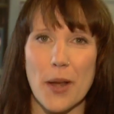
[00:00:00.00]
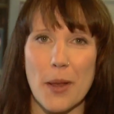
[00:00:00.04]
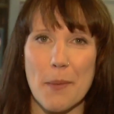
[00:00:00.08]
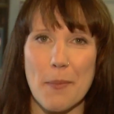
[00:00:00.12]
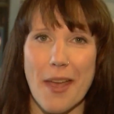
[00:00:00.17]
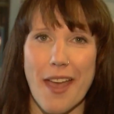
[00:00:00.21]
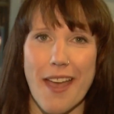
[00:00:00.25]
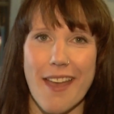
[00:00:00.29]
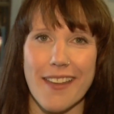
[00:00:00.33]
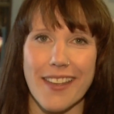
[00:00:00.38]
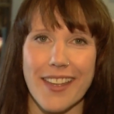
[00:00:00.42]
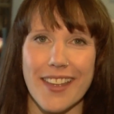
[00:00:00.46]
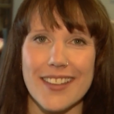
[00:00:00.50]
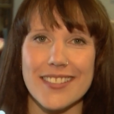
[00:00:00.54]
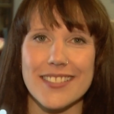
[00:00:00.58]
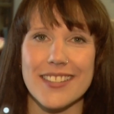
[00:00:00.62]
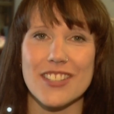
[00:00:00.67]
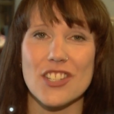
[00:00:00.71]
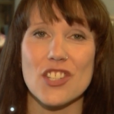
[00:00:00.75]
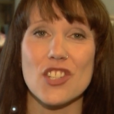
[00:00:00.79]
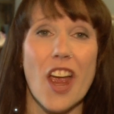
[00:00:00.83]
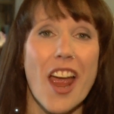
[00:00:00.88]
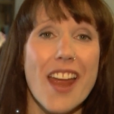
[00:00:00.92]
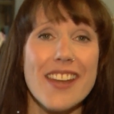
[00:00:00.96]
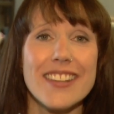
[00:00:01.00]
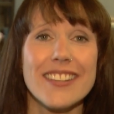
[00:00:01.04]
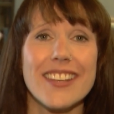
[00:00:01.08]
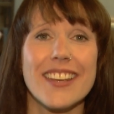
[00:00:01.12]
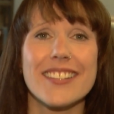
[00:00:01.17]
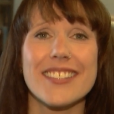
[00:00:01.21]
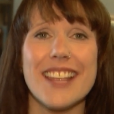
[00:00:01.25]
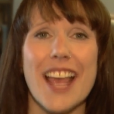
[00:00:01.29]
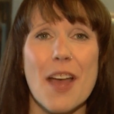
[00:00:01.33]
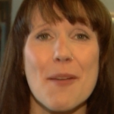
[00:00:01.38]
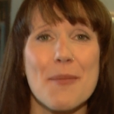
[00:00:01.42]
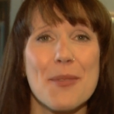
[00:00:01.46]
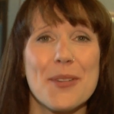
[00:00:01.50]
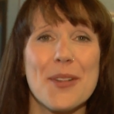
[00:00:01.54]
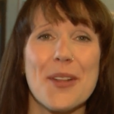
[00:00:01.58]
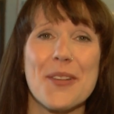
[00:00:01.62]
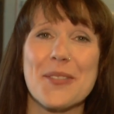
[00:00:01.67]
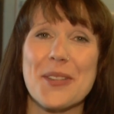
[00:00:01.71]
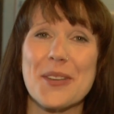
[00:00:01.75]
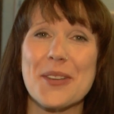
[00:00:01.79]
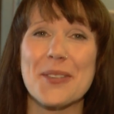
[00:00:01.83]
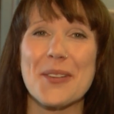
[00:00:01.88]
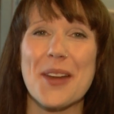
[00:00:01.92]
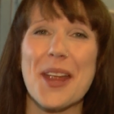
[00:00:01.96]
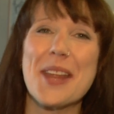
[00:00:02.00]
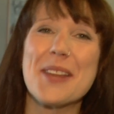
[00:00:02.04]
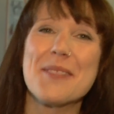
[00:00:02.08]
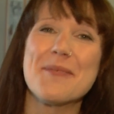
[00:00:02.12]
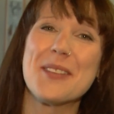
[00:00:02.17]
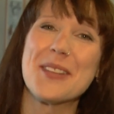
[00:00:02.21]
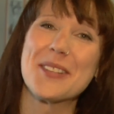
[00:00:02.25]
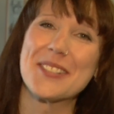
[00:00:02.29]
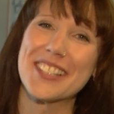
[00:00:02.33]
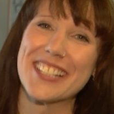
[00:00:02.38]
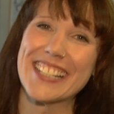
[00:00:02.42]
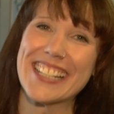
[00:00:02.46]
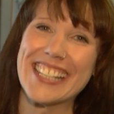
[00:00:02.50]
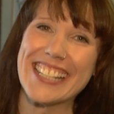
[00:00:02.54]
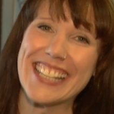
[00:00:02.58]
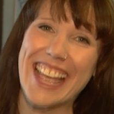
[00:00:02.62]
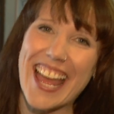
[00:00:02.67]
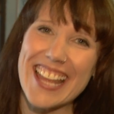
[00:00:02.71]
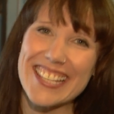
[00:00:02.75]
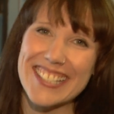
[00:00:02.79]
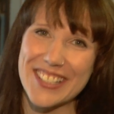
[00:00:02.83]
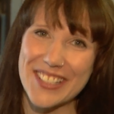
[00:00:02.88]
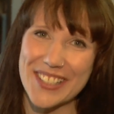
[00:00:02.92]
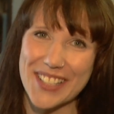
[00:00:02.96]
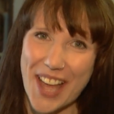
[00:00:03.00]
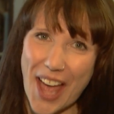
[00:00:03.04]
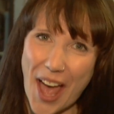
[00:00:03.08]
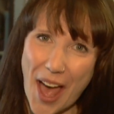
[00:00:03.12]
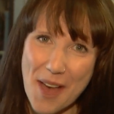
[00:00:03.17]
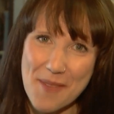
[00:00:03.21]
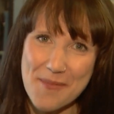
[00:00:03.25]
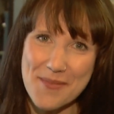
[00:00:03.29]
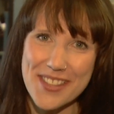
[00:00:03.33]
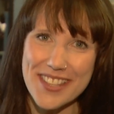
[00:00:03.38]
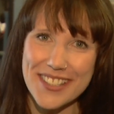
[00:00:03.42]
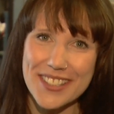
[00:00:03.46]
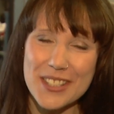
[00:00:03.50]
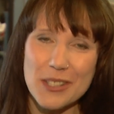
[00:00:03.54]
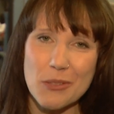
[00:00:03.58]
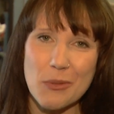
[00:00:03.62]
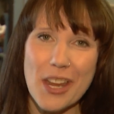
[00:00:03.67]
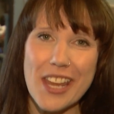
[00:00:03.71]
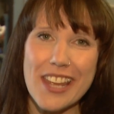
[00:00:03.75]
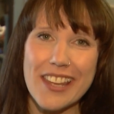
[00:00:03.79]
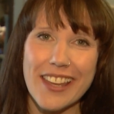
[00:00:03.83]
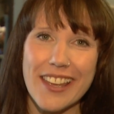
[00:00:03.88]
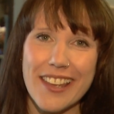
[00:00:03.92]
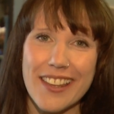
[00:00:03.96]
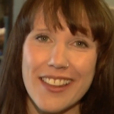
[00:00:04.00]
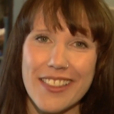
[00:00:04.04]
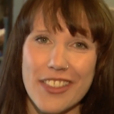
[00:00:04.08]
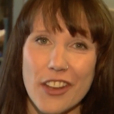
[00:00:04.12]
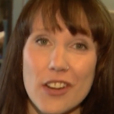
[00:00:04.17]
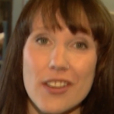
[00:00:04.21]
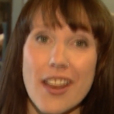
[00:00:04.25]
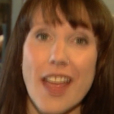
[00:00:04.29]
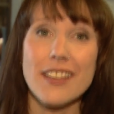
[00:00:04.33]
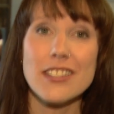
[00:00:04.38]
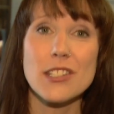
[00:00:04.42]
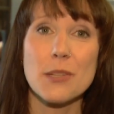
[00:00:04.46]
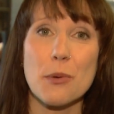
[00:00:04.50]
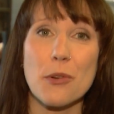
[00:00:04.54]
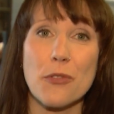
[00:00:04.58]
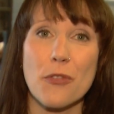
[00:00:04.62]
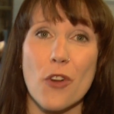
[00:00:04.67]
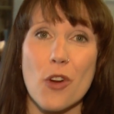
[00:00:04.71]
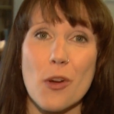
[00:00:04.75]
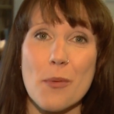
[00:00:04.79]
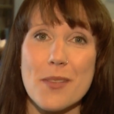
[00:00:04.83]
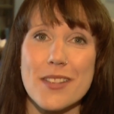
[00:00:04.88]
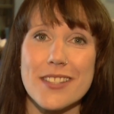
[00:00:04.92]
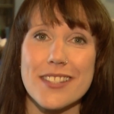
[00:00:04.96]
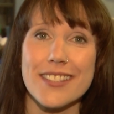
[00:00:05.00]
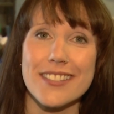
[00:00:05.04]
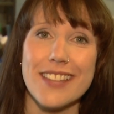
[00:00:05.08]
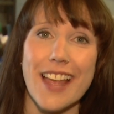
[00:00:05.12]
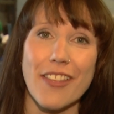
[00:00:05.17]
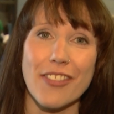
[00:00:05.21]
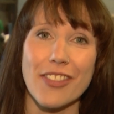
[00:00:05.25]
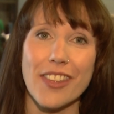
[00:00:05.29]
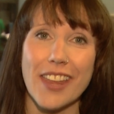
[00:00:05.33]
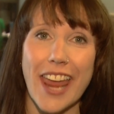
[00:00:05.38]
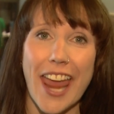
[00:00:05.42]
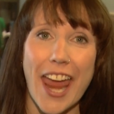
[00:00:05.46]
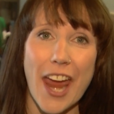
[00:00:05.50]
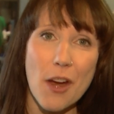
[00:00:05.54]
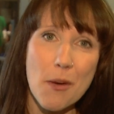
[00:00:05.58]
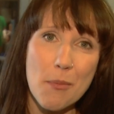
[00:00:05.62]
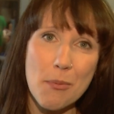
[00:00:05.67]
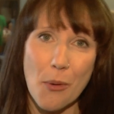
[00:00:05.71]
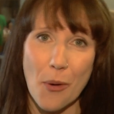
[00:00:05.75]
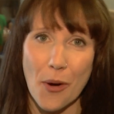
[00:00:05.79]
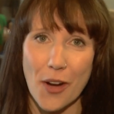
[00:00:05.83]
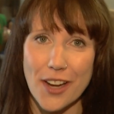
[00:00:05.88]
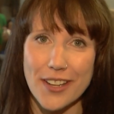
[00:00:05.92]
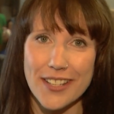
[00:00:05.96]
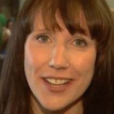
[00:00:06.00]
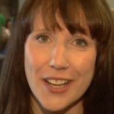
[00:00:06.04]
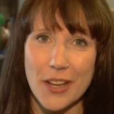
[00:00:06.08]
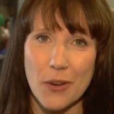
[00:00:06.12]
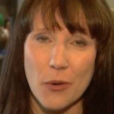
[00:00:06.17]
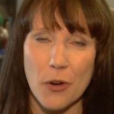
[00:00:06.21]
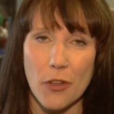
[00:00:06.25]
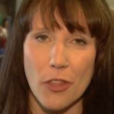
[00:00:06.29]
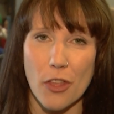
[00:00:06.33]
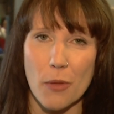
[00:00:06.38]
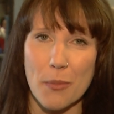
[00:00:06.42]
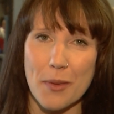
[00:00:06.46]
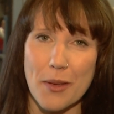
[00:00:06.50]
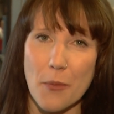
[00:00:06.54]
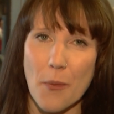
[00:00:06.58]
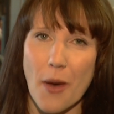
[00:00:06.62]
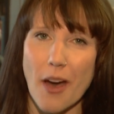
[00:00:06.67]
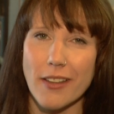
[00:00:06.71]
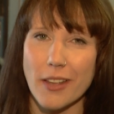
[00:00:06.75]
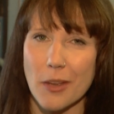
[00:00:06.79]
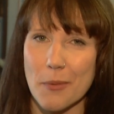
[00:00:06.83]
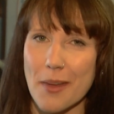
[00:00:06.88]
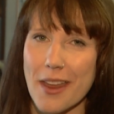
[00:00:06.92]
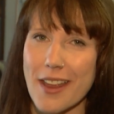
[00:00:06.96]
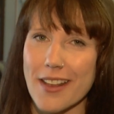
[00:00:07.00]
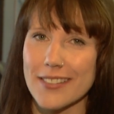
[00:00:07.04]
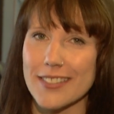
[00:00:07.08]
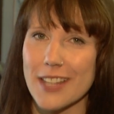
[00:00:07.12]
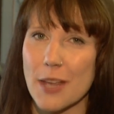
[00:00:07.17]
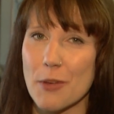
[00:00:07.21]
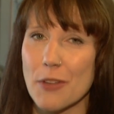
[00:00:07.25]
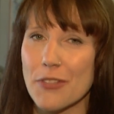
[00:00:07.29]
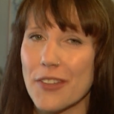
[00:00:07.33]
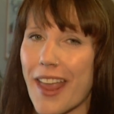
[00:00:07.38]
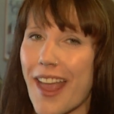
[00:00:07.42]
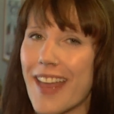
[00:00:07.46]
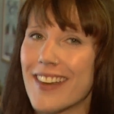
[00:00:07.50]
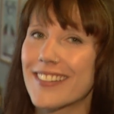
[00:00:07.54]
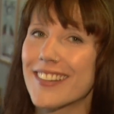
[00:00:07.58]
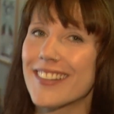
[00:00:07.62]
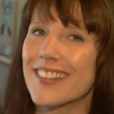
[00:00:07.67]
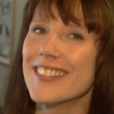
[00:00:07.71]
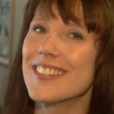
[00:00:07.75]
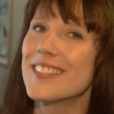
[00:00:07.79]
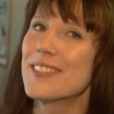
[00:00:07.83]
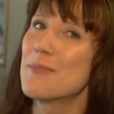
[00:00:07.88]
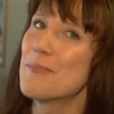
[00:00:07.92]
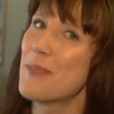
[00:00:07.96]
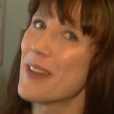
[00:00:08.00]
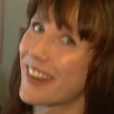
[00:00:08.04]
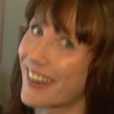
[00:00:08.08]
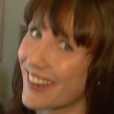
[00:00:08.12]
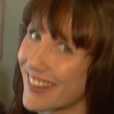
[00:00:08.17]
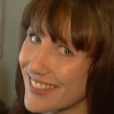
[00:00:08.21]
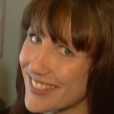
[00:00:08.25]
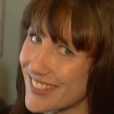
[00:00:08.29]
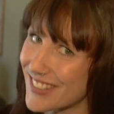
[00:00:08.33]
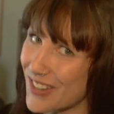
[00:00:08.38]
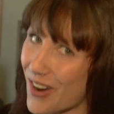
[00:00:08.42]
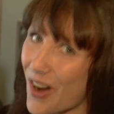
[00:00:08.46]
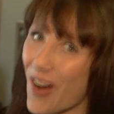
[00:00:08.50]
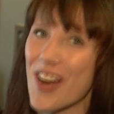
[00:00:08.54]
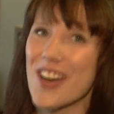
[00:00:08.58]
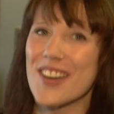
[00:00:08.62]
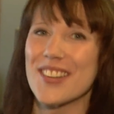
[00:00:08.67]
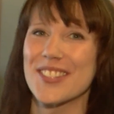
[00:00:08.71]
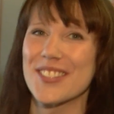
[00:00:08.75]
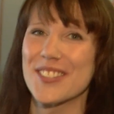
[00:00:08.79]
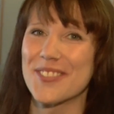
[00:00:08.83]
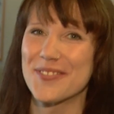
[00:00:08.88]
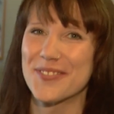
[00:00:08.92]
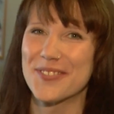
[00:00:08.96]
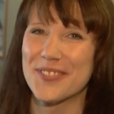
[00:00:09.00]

Winnipeg is a shining example of the great music yet to come this week. Their next performance is at the airport, where they'll be welcoming some of Canada's biggest stars.